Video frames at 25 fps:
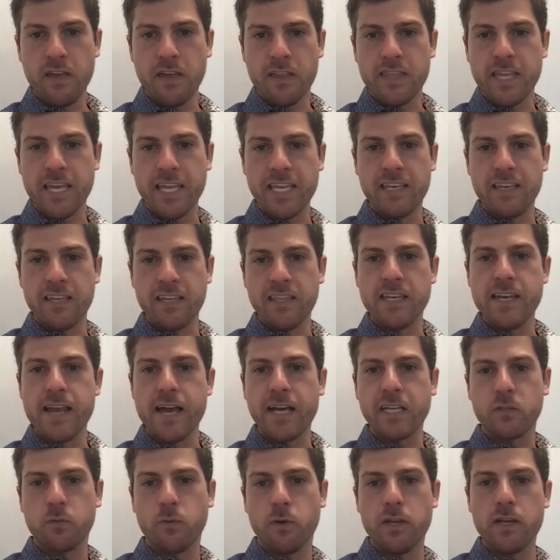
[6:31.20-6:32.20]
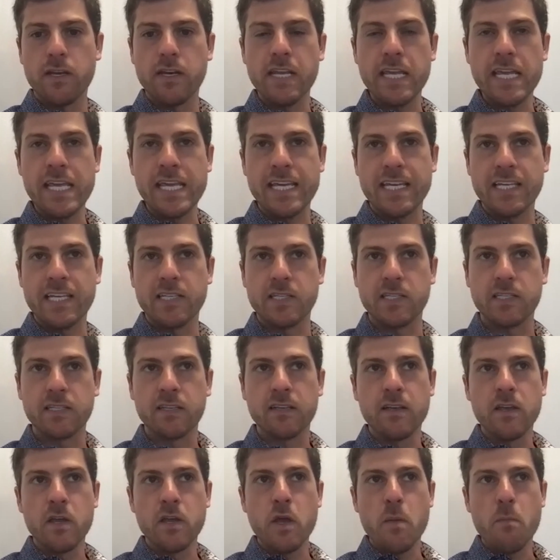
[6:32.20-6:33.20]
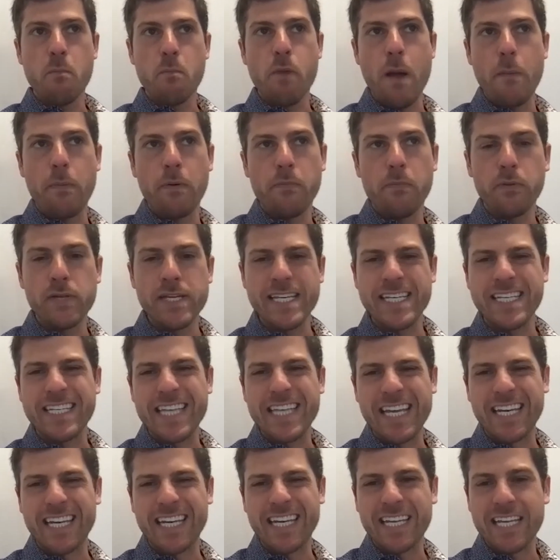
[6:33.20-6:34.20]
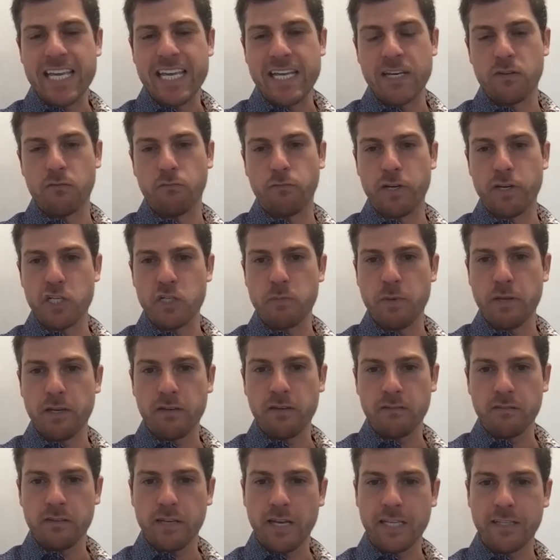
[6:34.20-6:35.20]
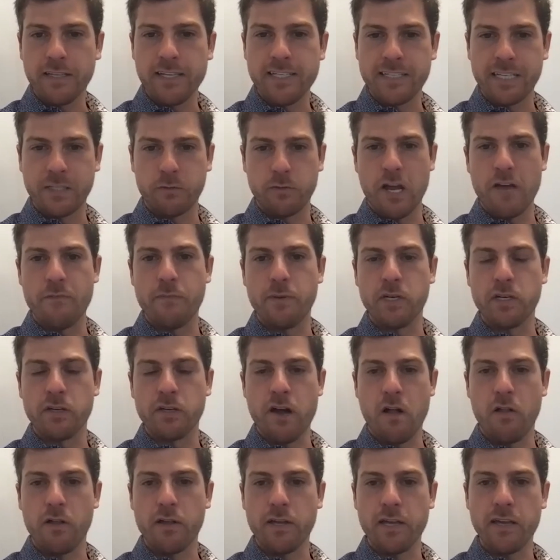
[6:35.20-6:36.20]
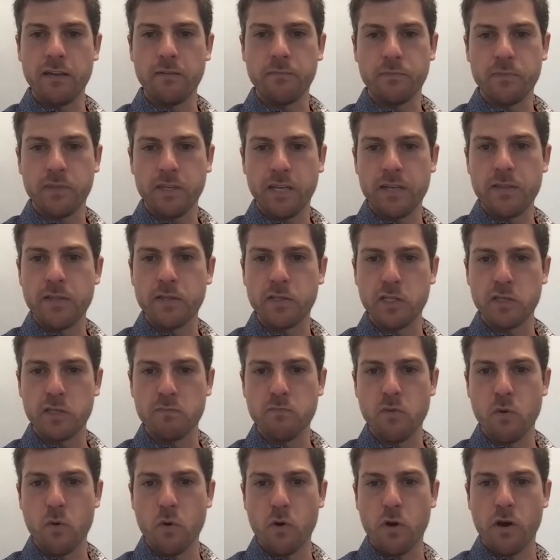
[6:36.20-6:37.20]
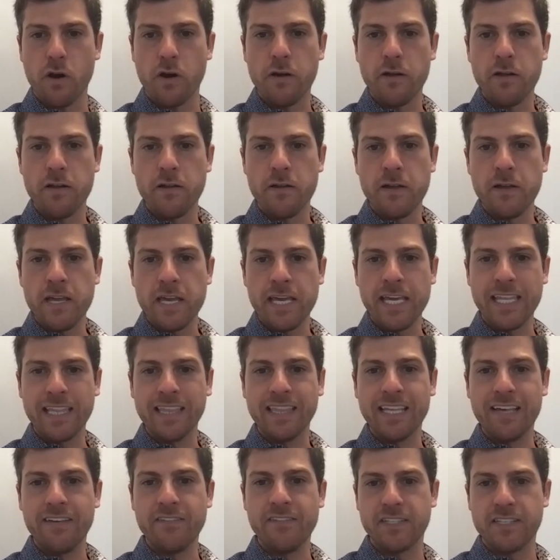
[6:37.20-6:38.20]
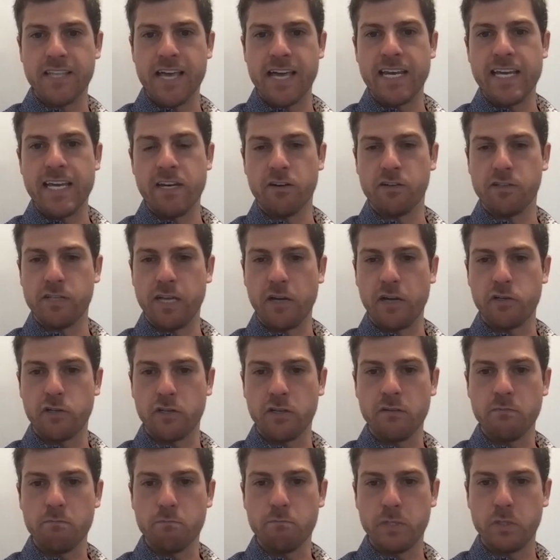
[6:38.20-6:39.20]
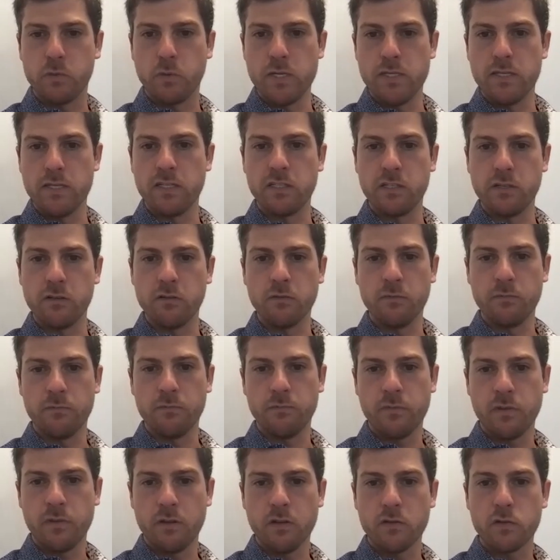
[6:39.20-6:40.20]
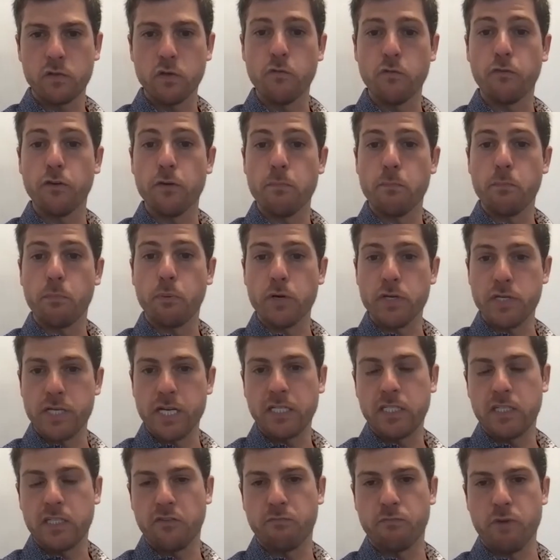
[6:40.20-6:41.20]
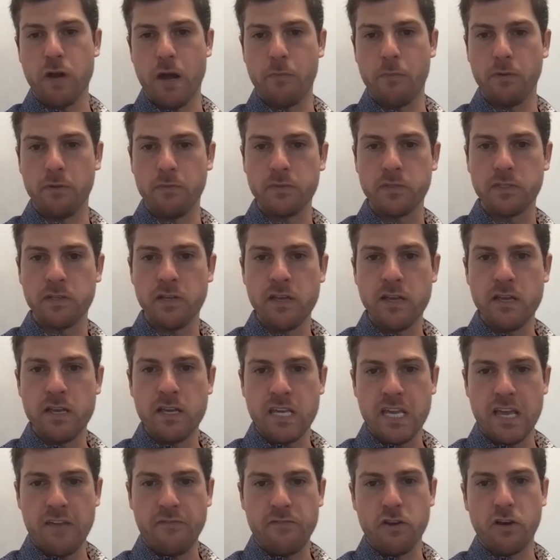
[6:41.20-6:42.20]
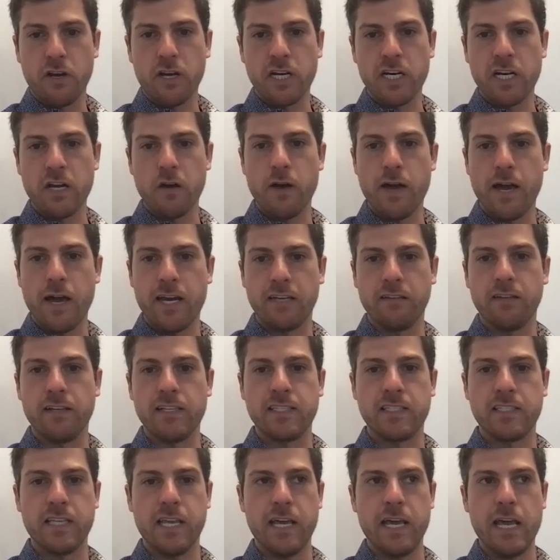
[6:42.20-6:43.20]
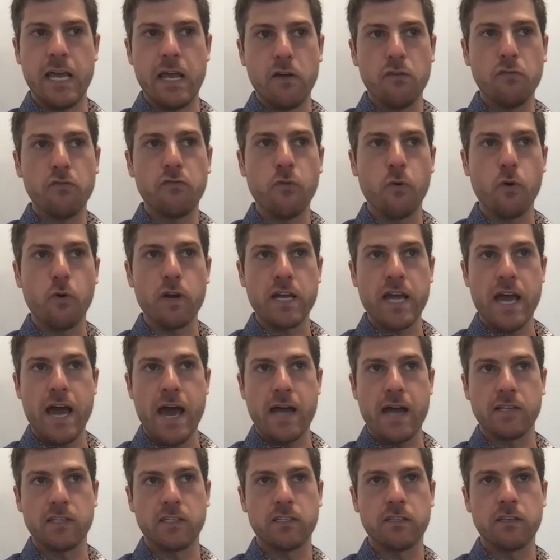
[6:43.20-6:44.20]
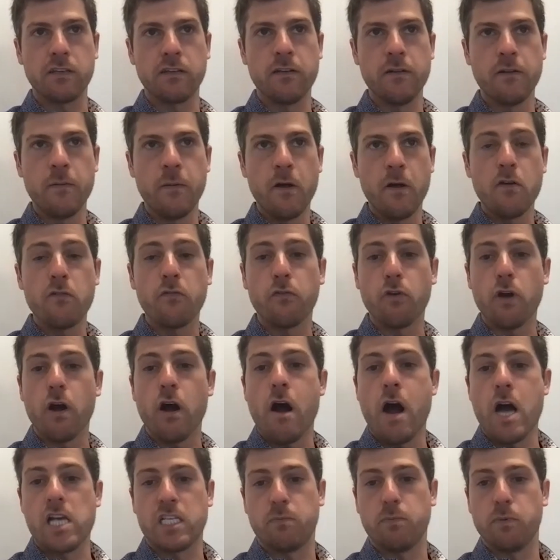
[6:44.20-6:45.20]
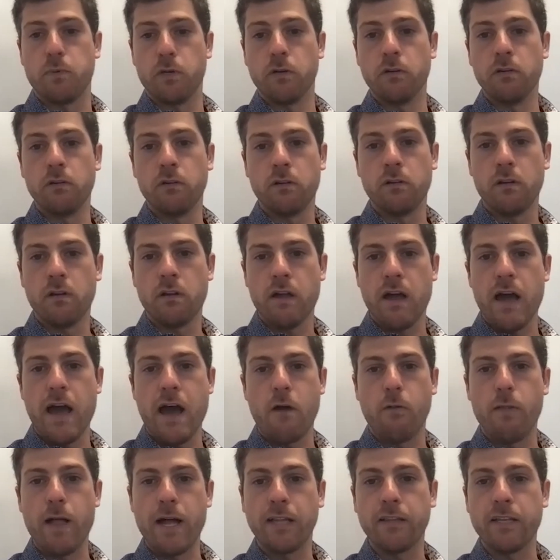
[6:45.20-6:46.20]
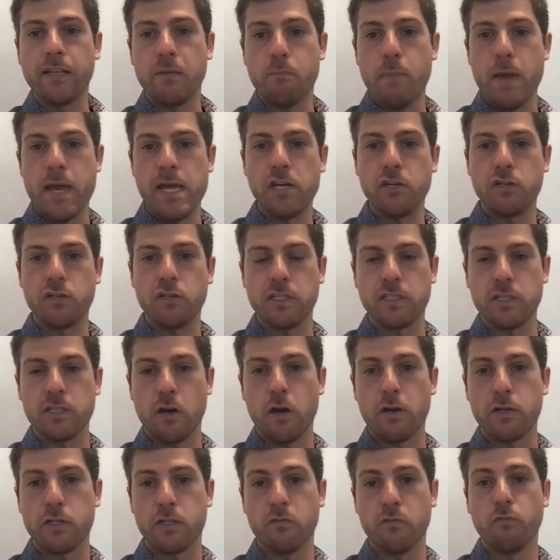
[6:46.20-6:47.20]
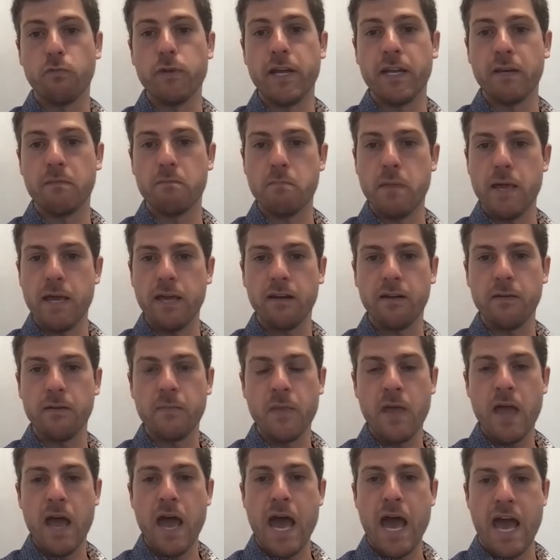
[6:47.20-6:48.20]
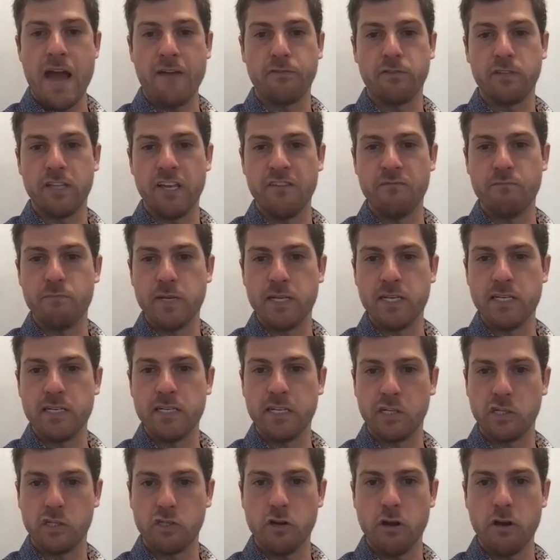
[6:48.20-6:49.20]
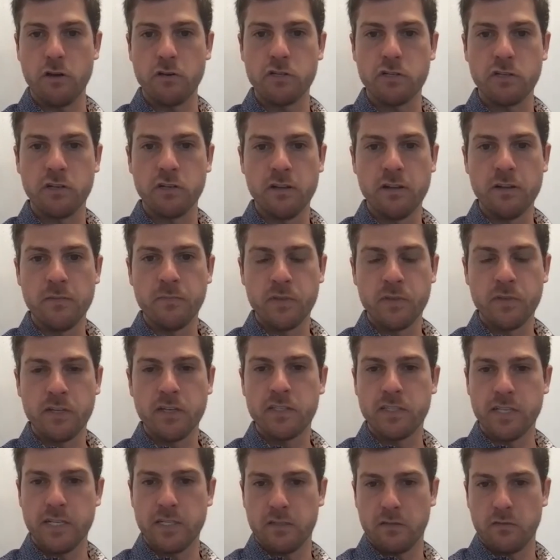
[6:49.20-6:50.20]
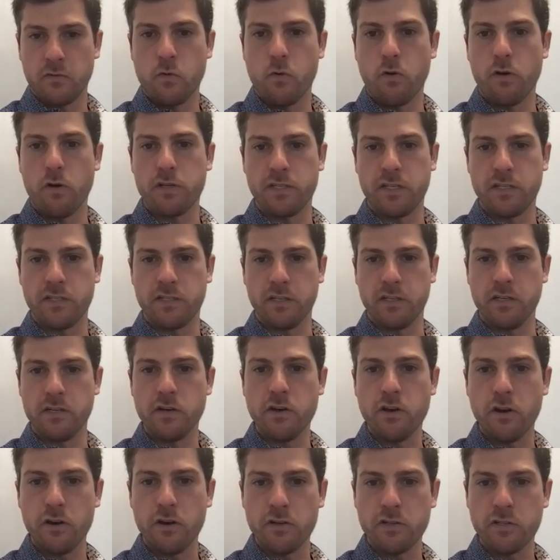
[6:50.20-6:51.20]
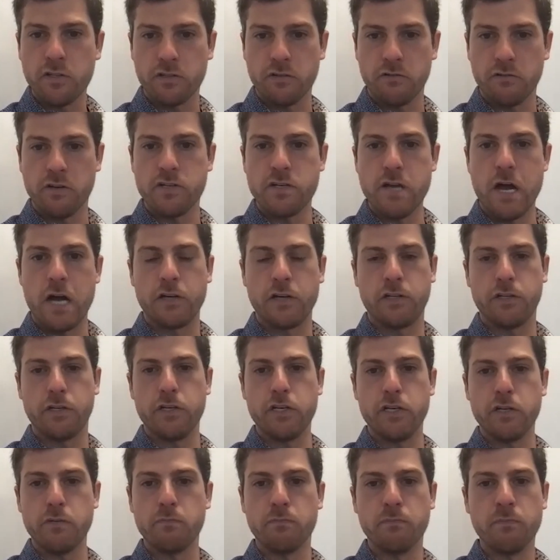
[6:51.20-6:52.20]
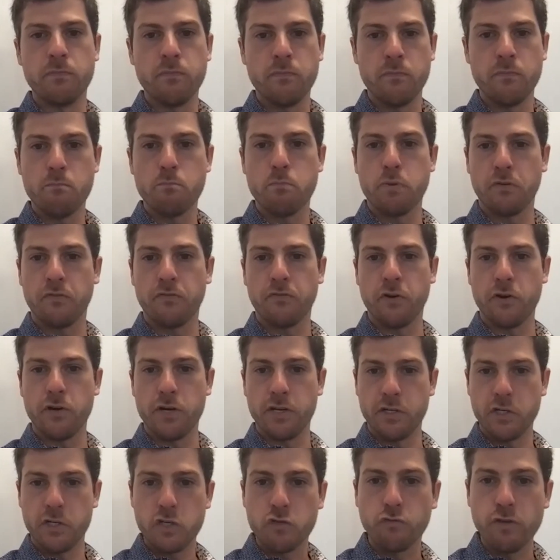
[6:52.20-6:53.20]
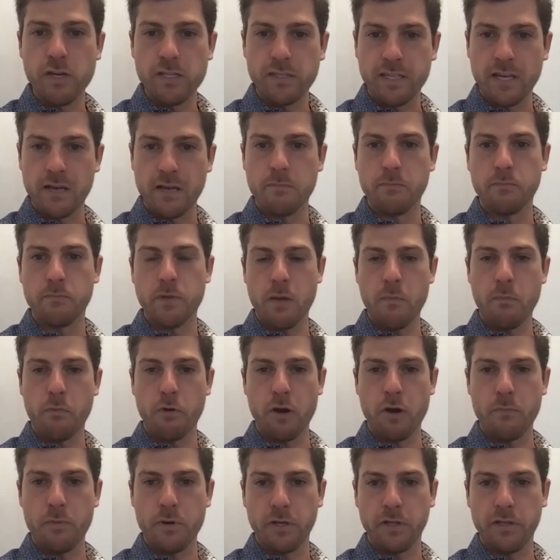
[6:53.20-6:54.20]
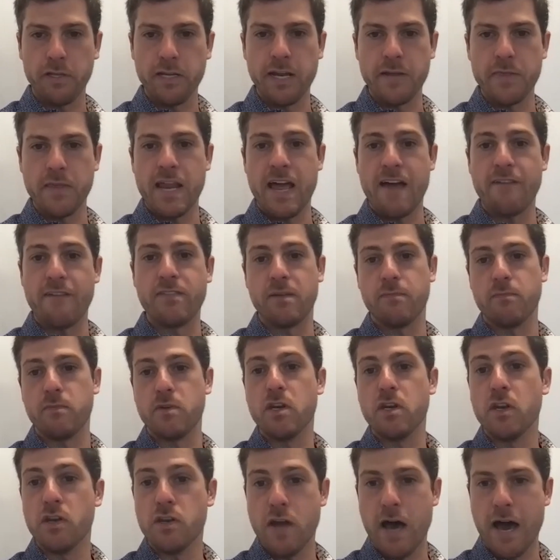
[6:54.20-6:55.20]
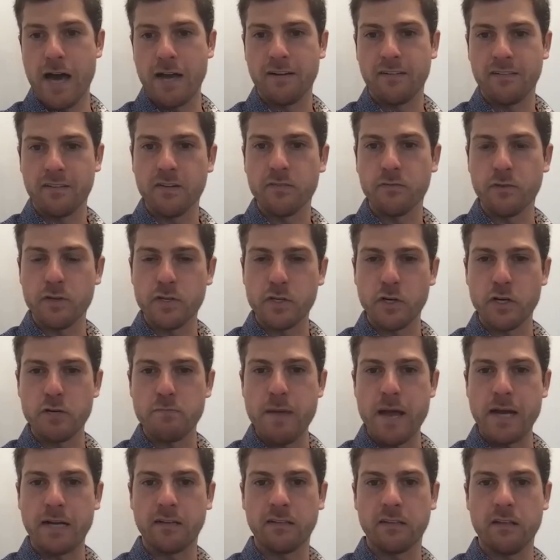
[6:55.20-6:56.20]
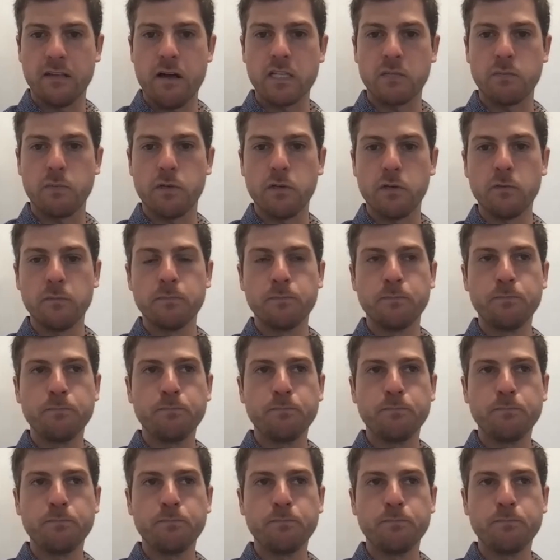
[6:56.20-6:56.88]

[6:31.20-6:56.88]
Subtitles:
Then the next one is probably data enrichment. At least that's what I've been calling it. And this is more, it lives in that intersection between the two. So for predictive problems, if you're going to go ahead and let's say forecast for a hospital, how likely patients are to readmit after they've been discharged, since of course as a nurse or a doctor, you'd prefer to treat them appropriately and have them not return back to the hospital,